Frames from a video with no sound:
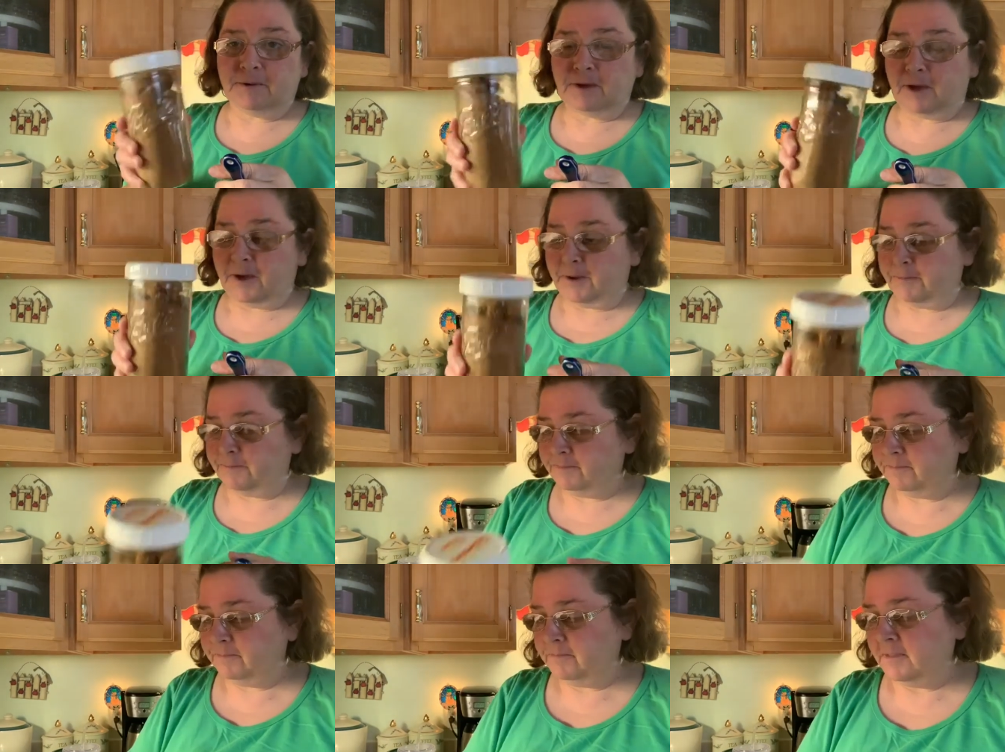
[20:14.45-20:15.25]

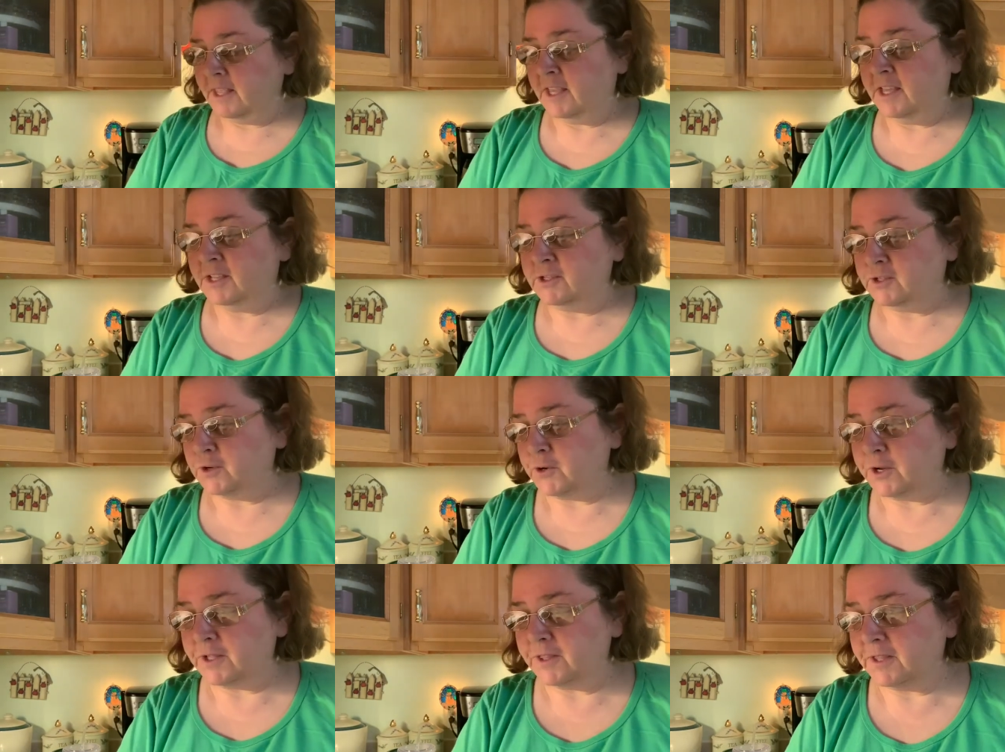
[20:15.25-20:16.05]
um,
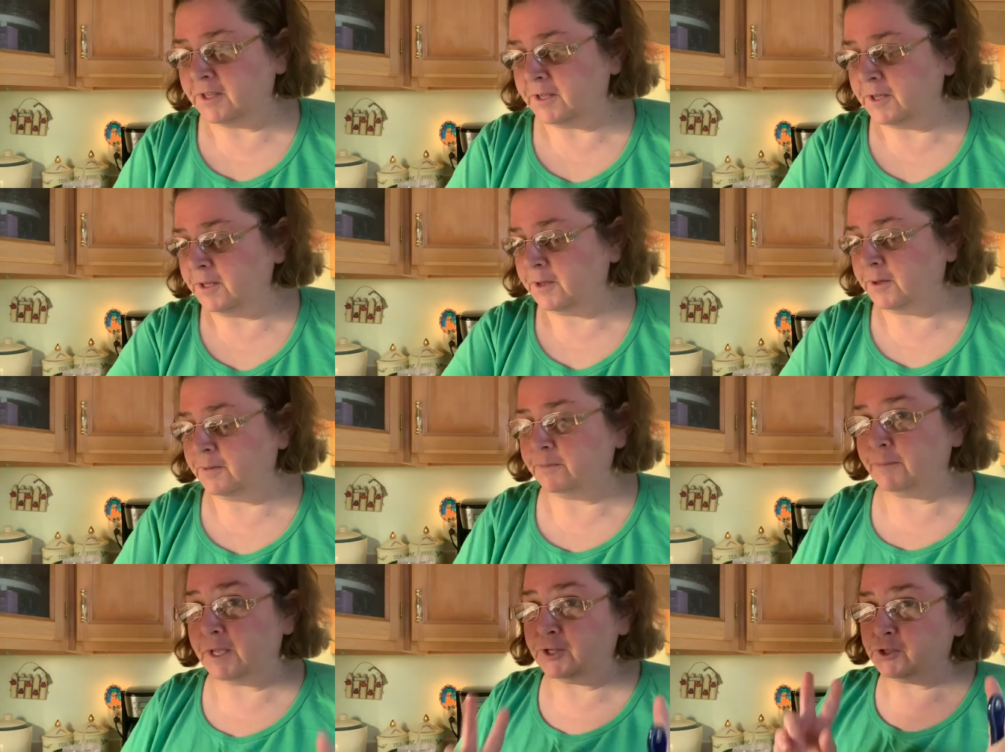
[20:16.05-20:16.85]
during the
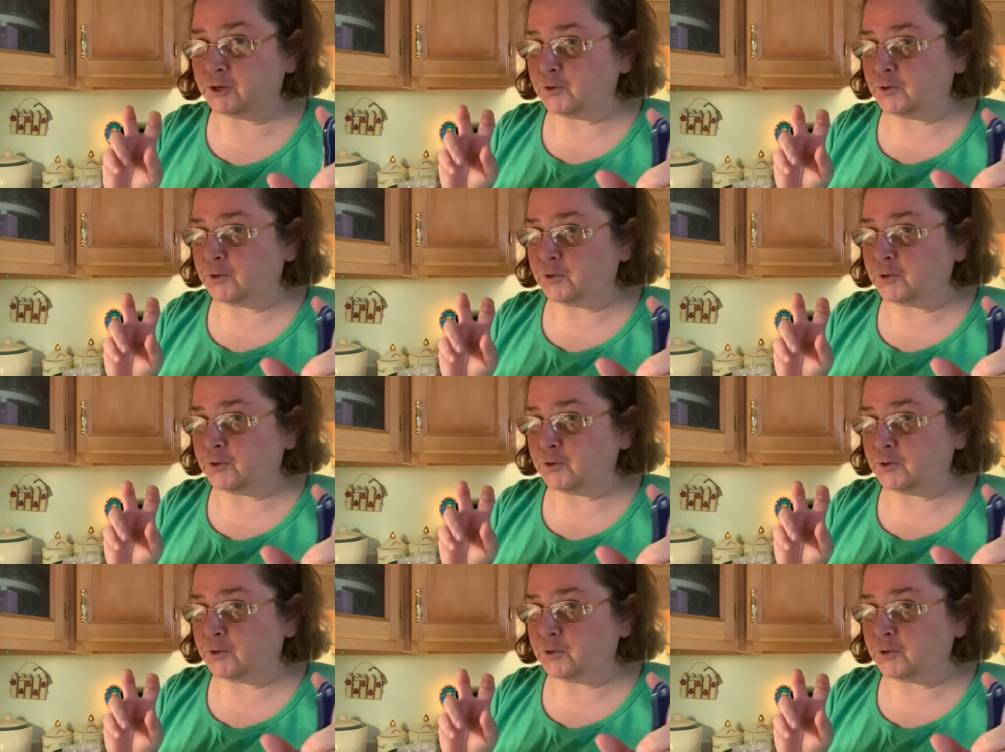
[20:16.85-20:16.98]
major